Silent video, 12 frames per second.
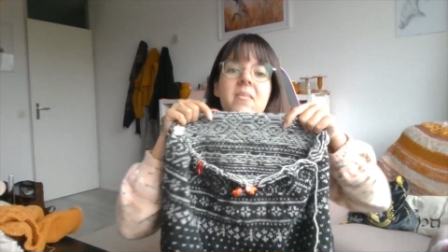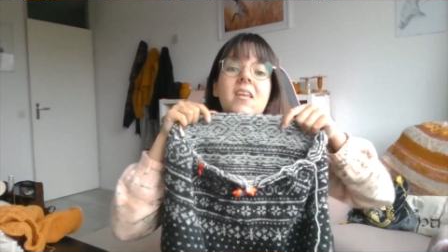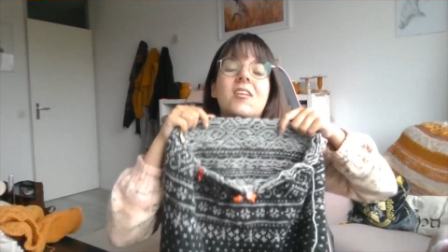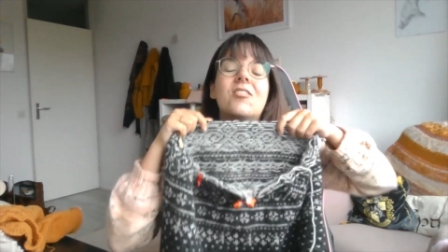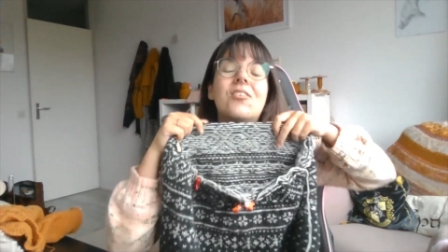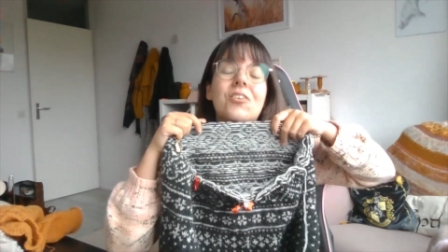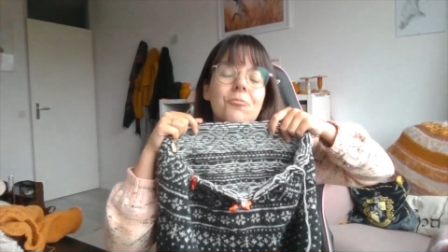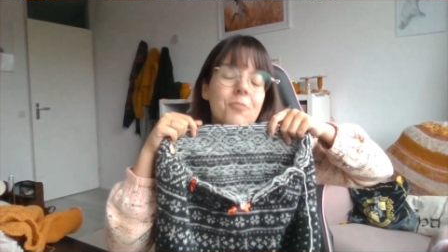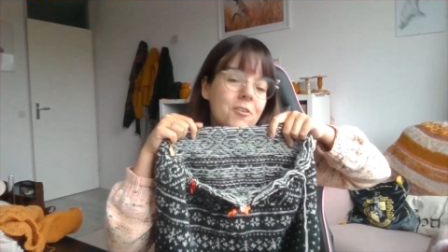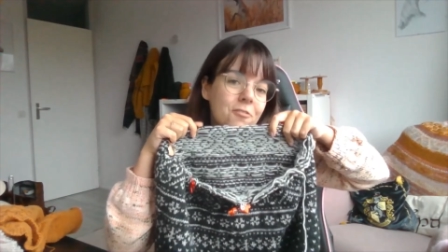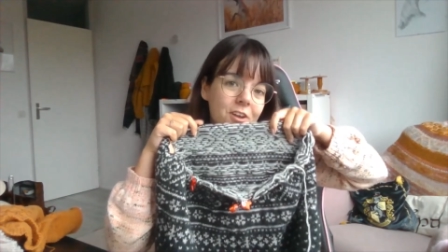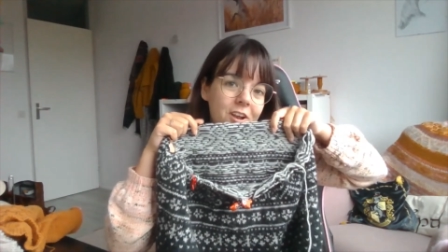it's going to
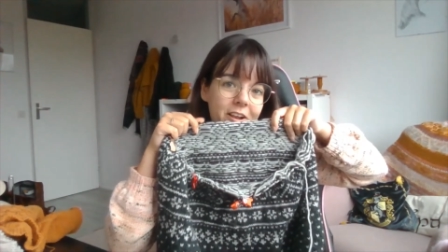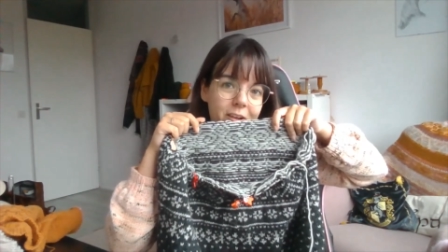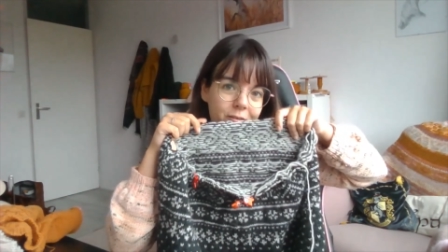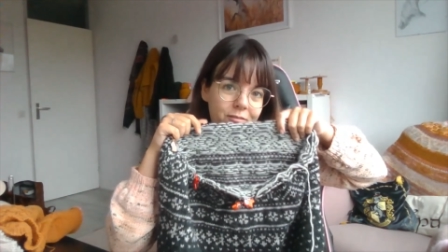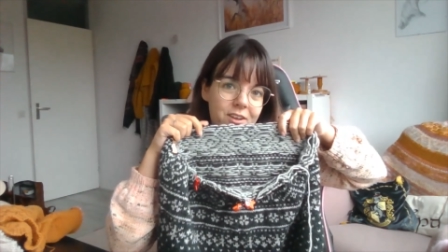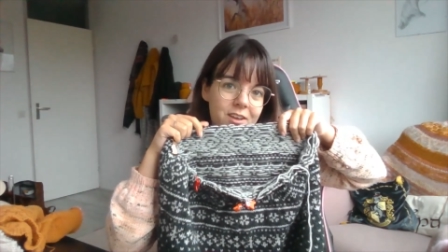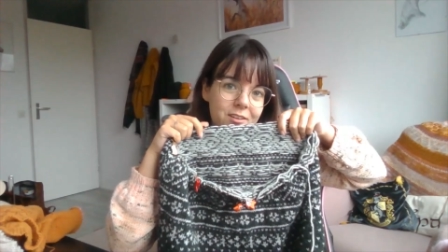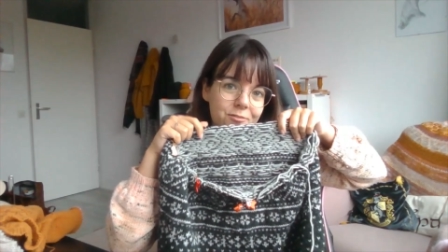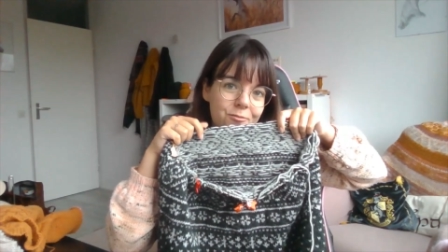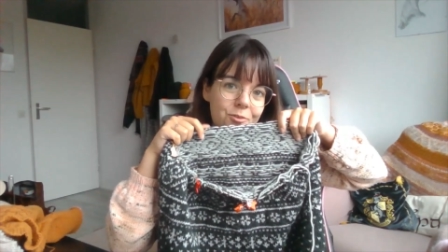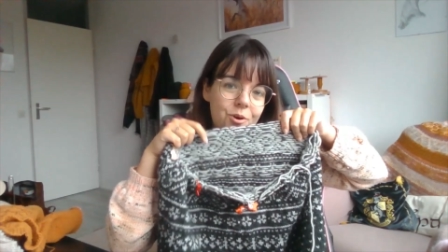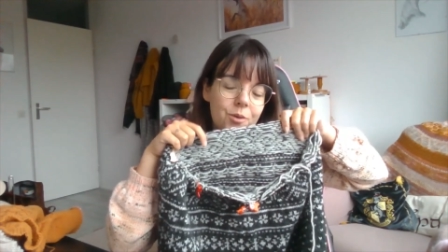be really lovely
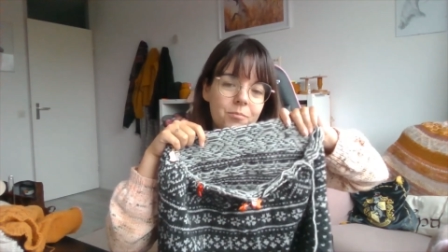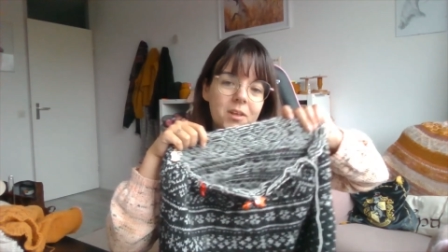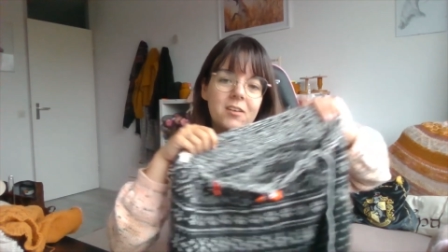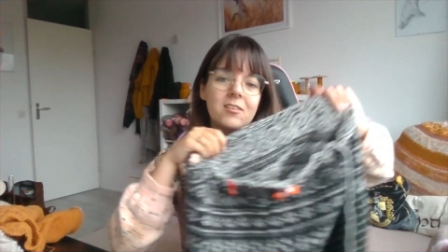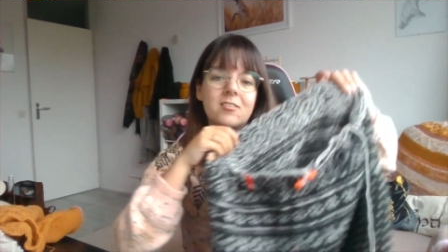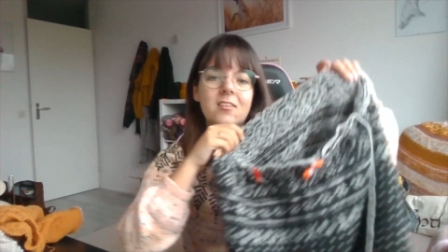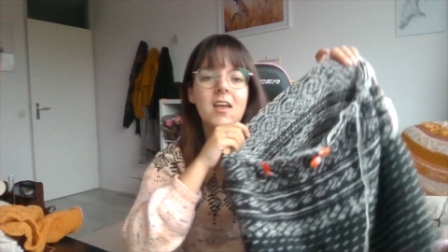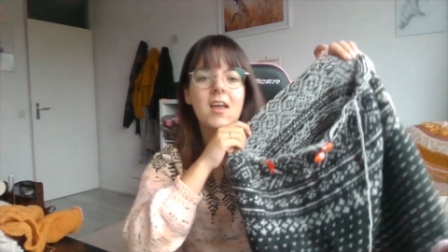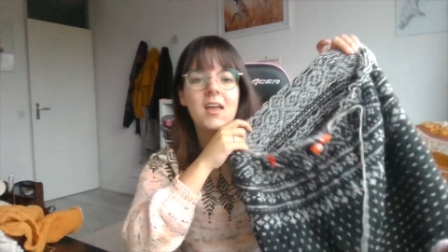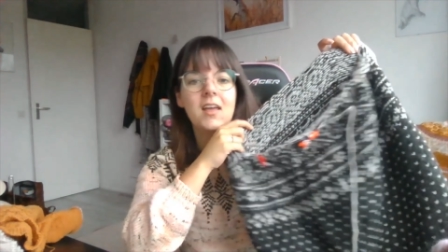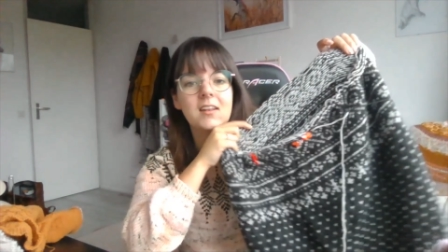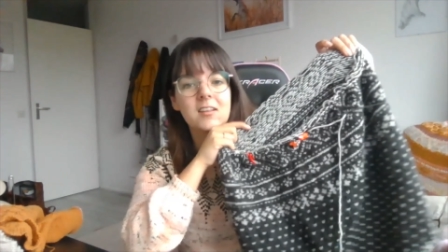and warm because
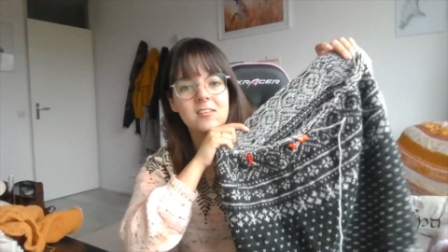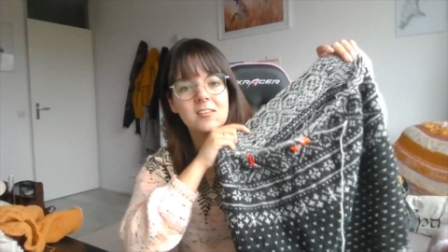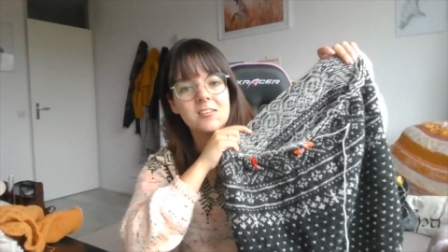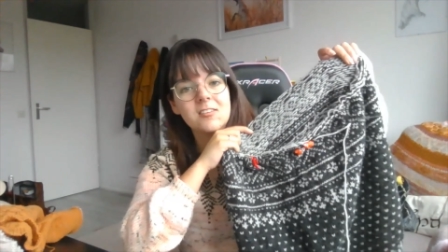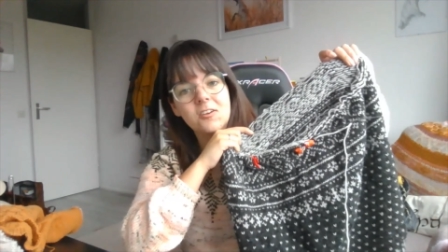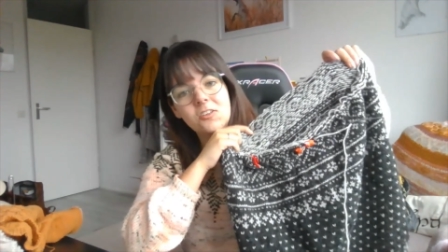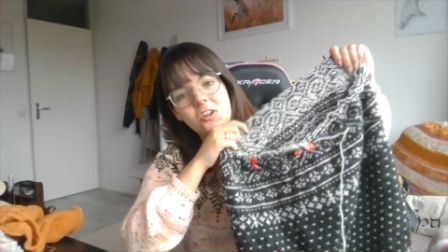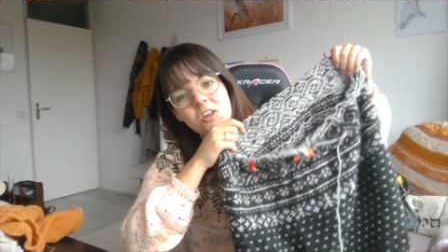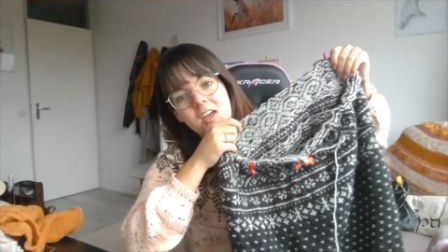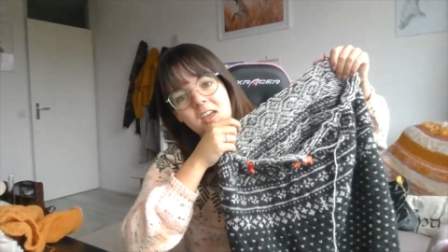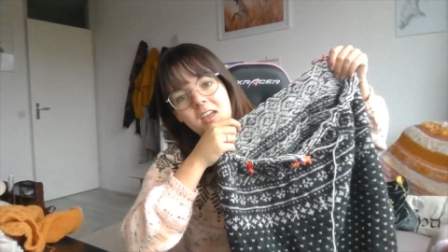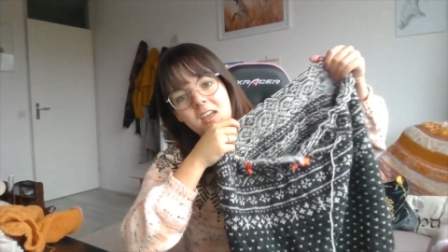this is such
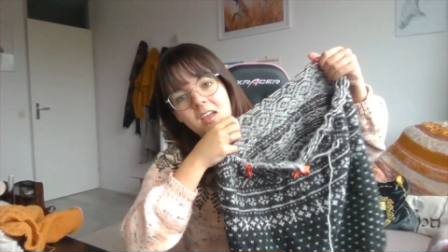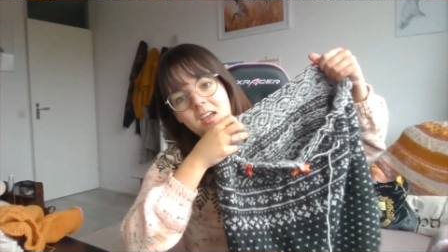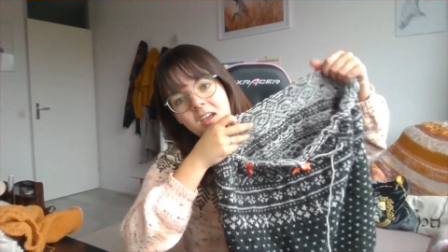a,